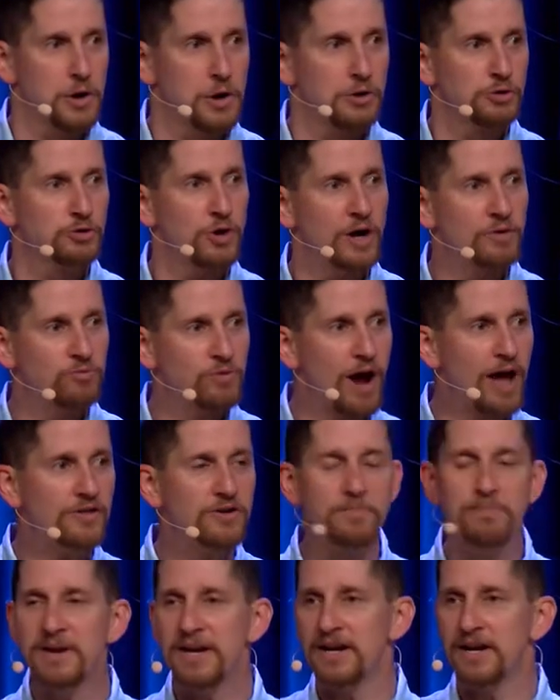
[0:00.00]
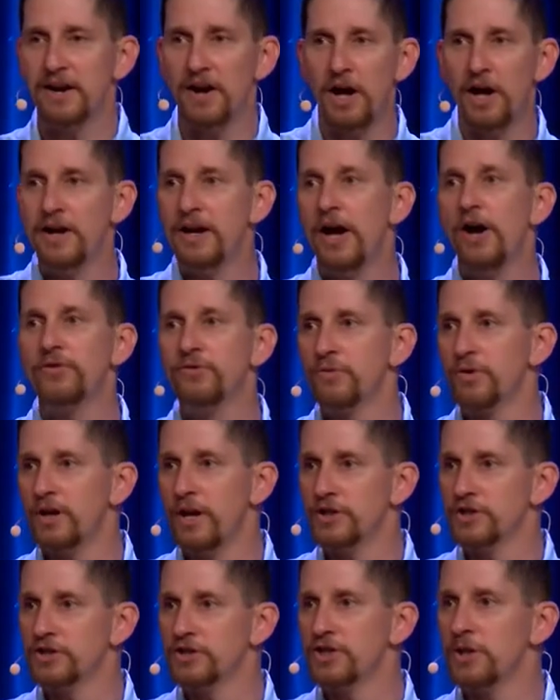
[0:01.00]
So I'd rather be in an unhealthy
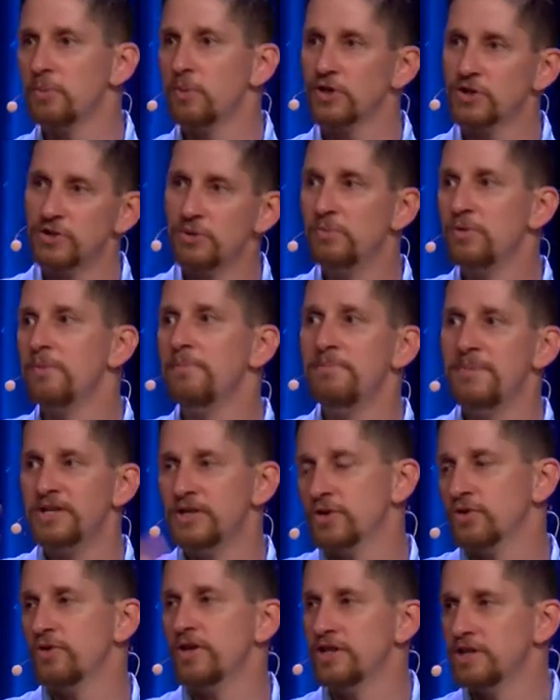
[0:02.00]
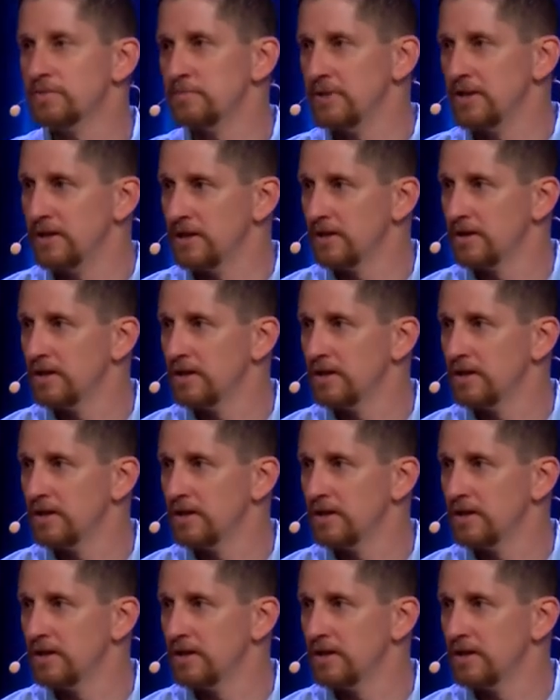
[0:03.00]
relationship where someone mistreats me